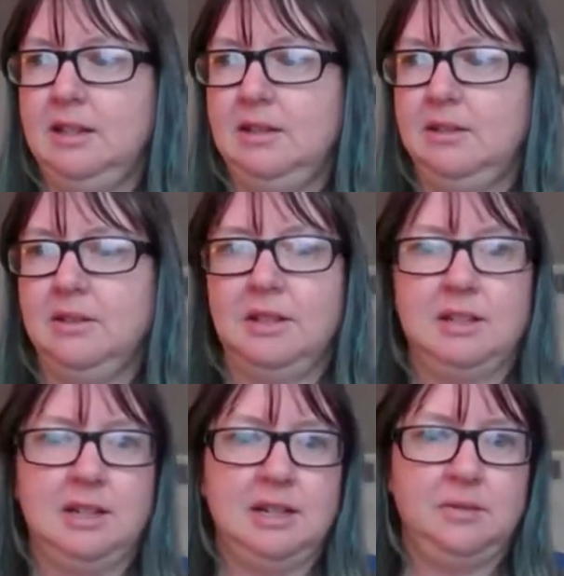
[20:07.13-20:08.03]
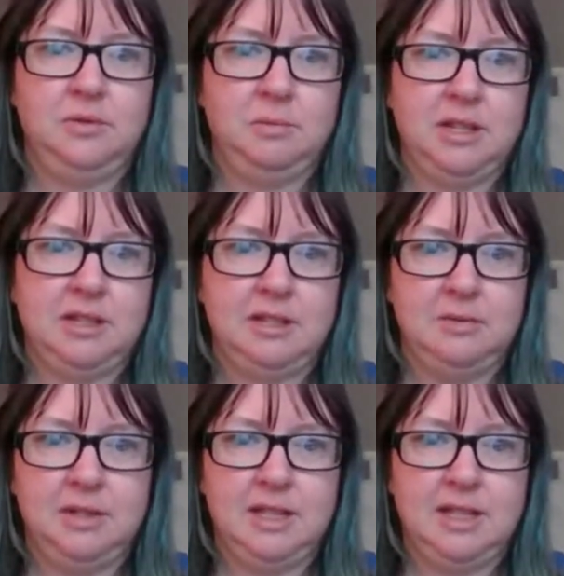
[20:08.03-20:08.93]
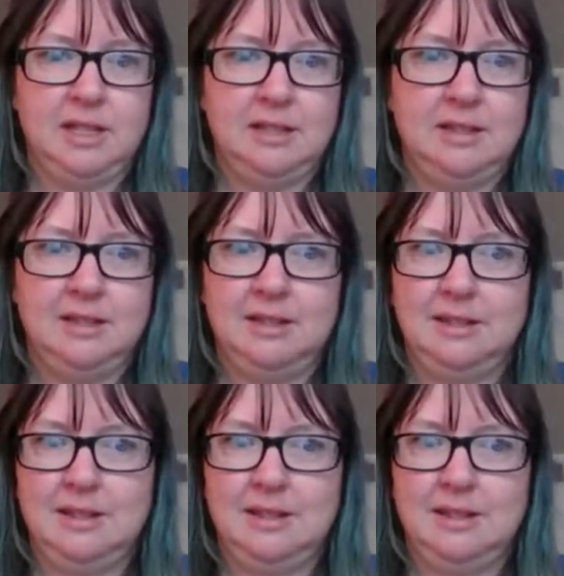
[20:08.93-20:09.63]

I stand up for myself and things.